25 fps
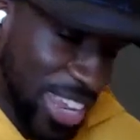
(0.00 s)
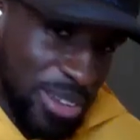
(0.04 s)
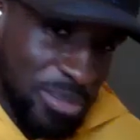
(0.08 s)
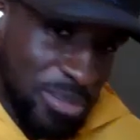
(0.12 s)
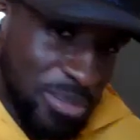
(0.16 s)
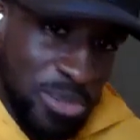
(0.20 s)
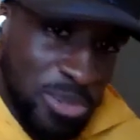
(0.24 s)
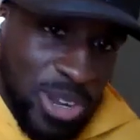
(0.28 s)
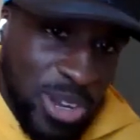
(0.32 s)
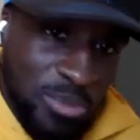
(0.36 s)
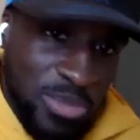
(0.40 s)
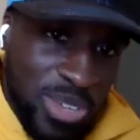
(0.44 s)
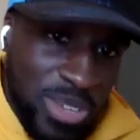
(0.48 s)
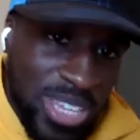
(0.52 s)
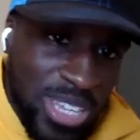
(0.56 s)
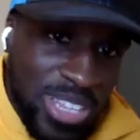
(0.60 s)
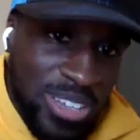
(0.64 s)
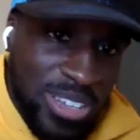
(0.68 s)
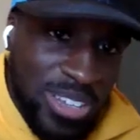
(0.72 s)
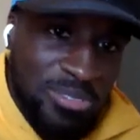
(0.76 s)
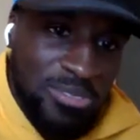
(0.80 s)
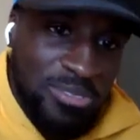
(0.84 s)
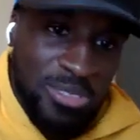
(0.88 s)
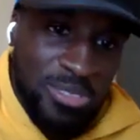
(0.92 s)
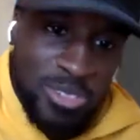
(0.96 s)
A to point B.
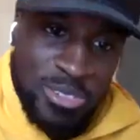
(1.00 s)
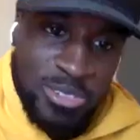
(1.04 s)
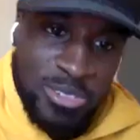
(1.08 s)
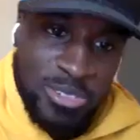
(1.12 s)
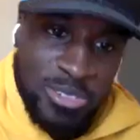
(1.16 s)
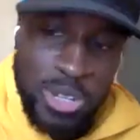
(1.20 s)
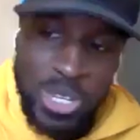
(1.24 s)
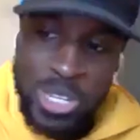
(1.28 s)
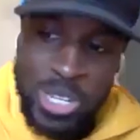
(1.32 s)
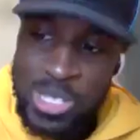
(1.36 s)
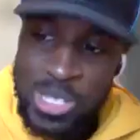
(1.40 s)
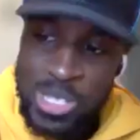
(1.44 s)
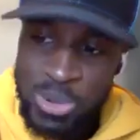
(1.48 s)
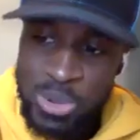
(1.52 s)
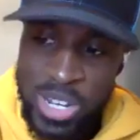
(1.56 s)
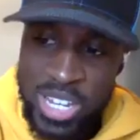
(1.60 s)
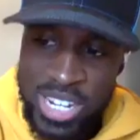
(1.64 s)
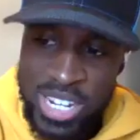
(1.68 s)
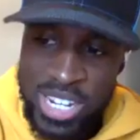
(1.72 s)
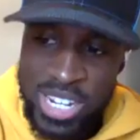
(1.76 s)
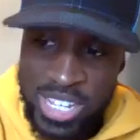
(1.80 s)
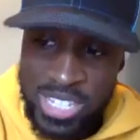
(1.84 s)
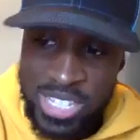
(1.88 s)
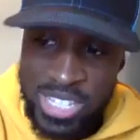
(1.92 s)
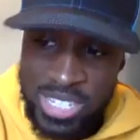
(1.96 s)
The quickest way
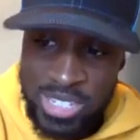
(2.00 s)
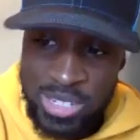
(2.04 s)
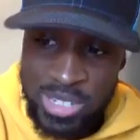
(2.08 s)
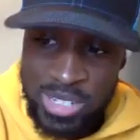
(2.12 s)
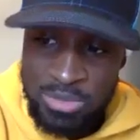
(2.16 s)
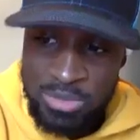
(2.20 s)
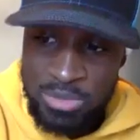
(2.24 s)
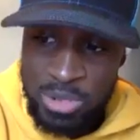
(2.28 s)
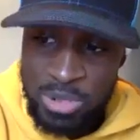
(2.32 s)
to get to